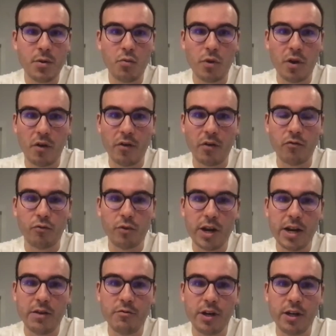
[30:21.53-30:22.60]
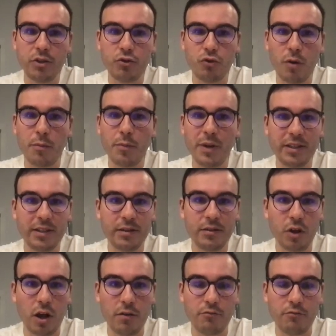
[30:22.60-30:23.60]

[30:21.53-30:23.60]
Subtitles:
We offer a really strong business,